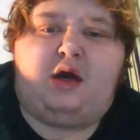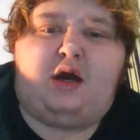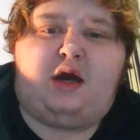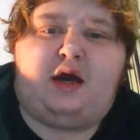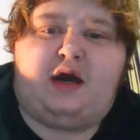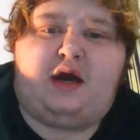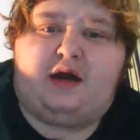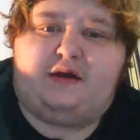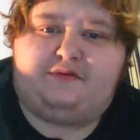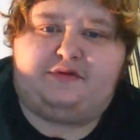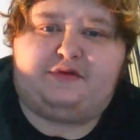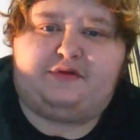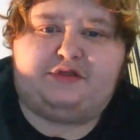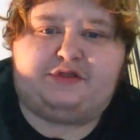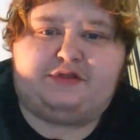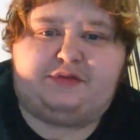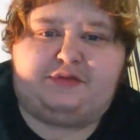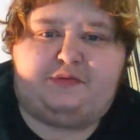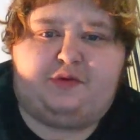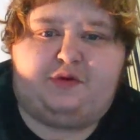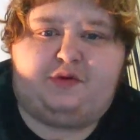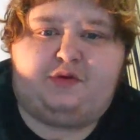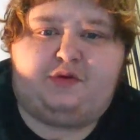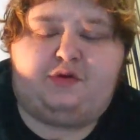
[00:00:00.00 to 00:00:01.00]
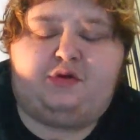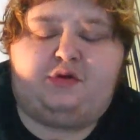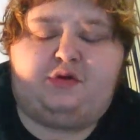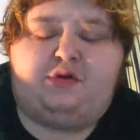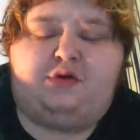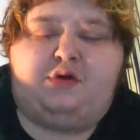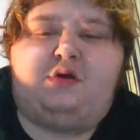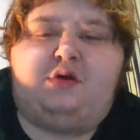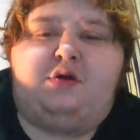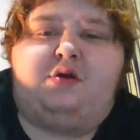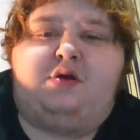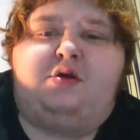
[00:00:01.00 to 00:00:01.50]
I have to smoke.
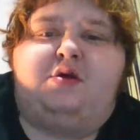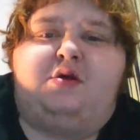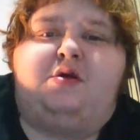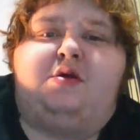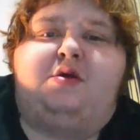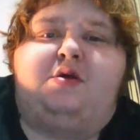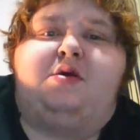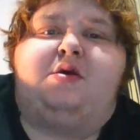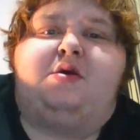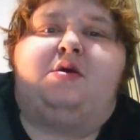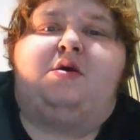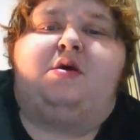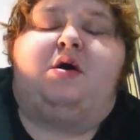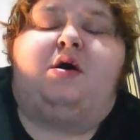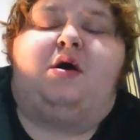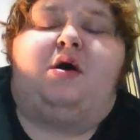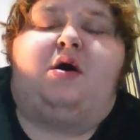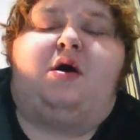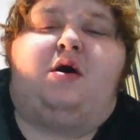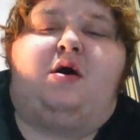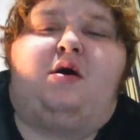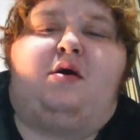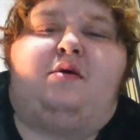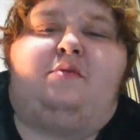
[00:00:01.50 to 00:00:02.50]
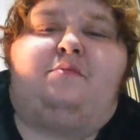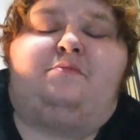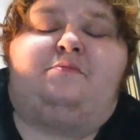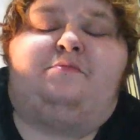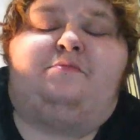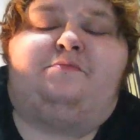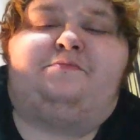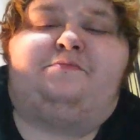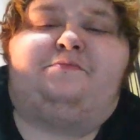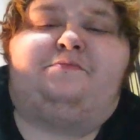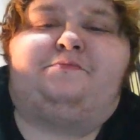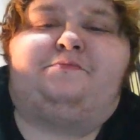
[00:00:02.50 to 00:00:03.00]
In